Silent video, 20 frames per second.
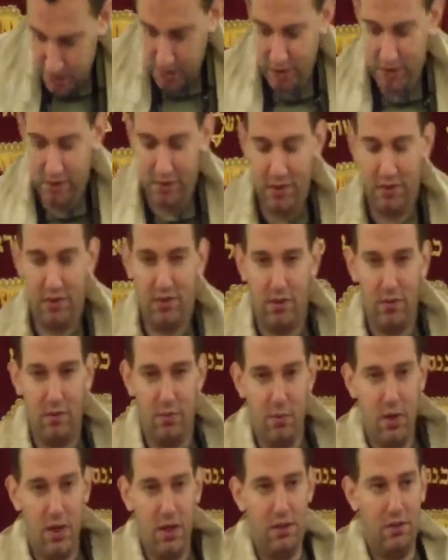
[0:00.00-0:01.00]
where does this,
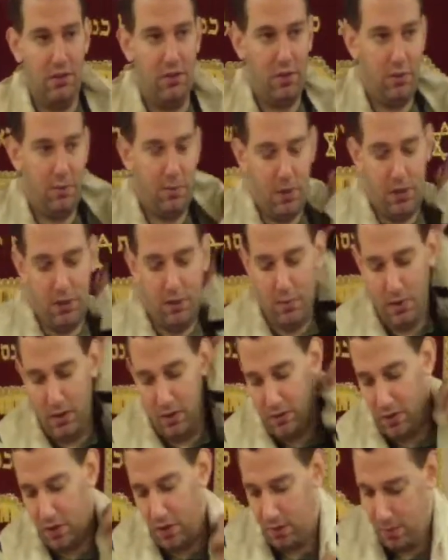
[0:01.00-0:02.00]
where does this principle
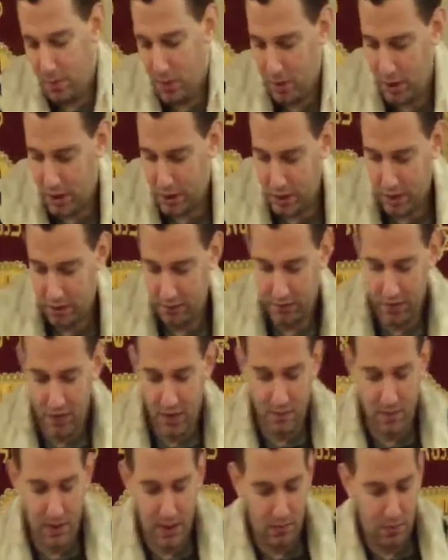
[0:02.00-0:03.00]
of Chol HaMoed come
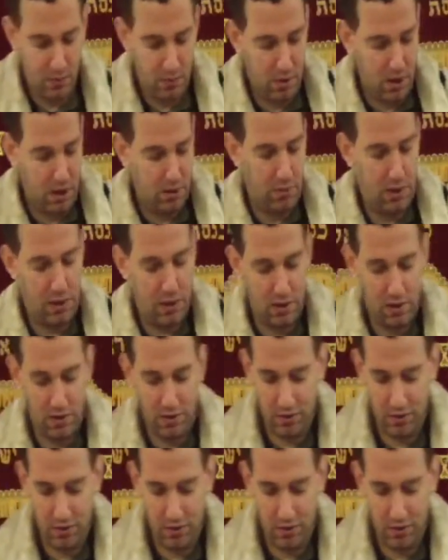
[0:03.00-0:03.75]
from, and where do we learn